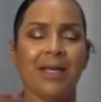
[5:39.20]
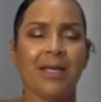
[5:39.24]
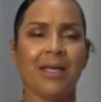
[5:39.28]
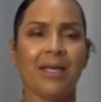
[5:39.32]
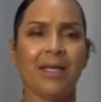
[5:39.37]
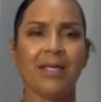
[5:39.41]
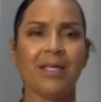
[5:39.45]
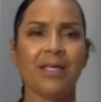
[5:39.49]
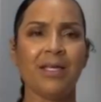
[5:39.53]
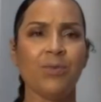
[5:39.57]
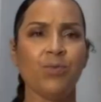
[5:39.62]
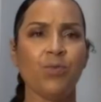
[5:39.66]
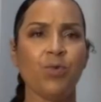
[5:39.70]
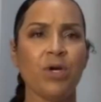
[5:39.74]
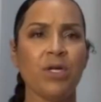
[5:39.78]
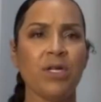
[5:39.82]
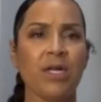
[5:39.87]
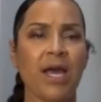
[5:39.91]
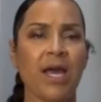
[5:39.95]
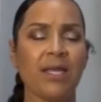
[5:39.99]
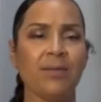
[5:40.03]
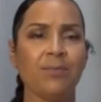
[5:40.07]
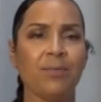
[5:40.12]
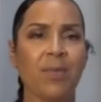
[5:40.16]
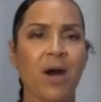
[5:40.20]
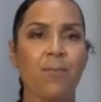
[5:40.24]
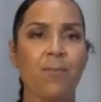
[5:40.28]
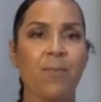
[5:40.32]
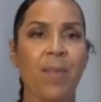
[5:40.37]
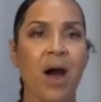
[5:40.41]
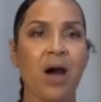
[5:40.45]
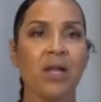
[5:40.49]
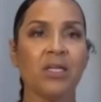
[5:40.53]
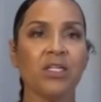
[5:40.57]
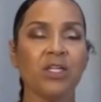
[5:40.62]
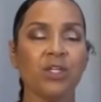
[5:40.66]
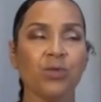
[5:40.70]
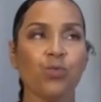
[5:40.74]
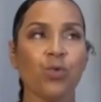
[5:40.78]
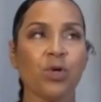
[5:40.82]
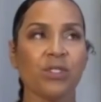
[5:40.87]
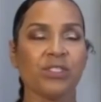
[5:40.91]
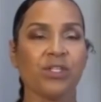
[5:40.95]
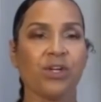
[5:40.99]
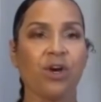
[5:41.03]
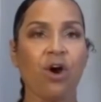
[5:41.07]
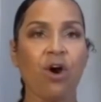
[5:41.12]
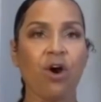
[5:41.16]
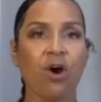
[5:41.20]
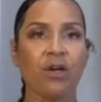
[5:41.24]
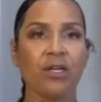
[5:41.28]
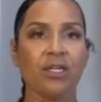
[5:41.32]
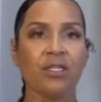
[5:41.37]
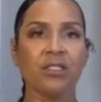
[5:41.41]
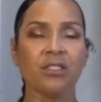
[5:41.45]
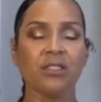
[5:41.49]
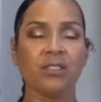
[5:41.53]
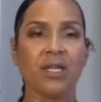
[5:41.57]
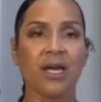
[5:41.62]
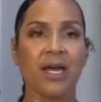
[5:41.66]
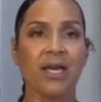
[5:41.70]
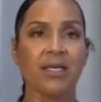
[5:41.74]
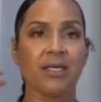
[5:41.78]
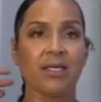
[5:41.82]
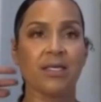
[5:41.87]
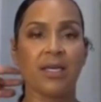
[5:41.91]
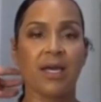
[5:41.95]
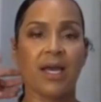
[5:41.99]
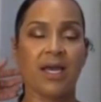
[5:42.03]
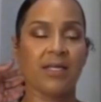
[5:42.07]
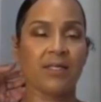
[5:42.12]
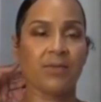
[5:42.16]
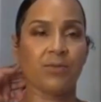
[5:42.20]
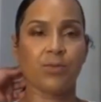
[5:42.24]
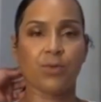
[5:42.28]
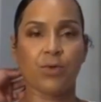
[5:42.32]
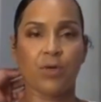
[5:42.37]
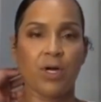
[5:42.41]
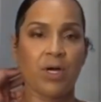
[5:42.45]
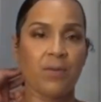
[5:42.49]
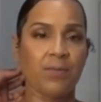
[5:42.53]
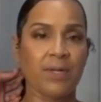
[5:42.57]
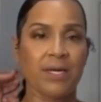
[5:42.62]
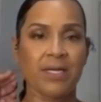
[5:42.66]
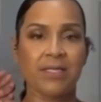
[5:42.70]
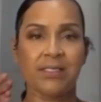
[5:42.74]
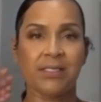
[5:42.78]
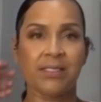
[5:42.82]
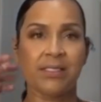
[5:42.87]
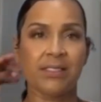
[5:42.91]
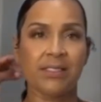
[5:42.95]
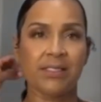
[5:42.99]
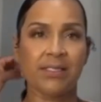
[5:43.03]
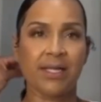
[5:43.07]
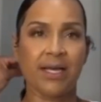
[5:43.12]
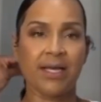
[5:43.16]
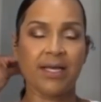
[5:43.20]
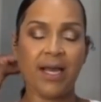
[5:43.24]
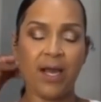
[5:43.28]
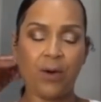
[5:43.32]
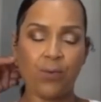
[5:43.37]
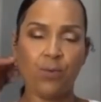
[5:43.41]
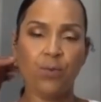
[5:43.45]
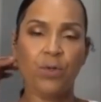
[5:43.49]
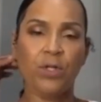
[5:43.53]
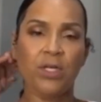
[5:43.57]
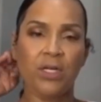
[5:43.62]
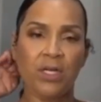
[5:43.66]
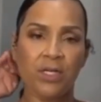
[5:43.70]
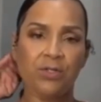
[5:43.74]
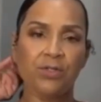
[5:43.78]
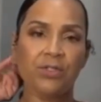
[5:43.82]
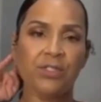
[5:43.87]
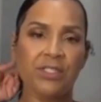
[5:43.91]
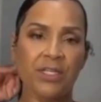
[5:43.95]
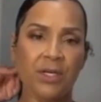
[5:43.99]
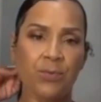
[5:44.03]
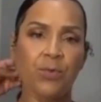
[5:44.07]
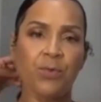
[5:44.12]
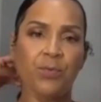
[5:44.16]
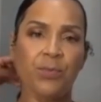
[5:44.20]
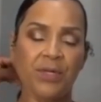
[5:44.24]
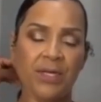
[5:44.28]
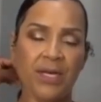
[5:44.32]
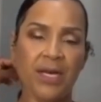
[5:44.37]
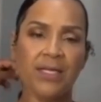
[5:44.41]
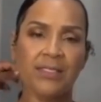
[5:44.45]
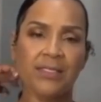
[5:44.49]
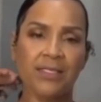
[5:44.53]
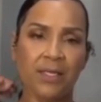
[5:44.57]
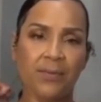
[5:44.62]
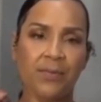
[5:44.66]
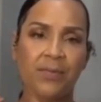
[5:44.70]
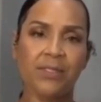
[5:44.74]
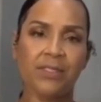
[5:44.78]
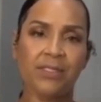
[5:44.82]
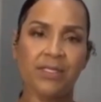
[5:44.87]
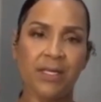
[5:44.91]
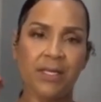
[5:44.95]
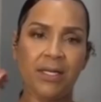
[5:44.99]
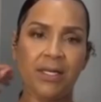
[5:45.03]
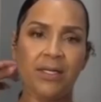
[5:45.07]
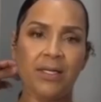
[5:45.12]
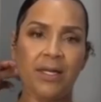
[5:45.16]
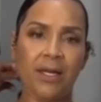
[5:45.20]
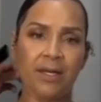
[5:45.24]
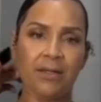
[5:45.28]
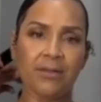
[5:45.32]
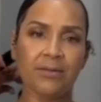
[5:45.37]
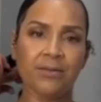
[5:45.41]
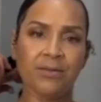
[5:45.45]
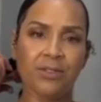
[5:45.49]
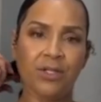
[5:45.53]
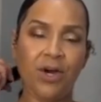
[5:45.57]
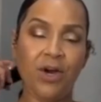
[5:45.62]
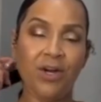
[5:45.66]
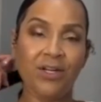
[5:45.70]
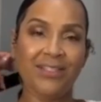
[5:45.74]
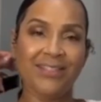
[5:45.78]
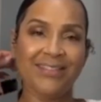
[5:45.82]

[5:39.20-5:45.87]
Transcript: it, was I didn't my, my, look wasn't hard. It looked like I woke up like this. Like I really understand what Beyonce be saying now, you know.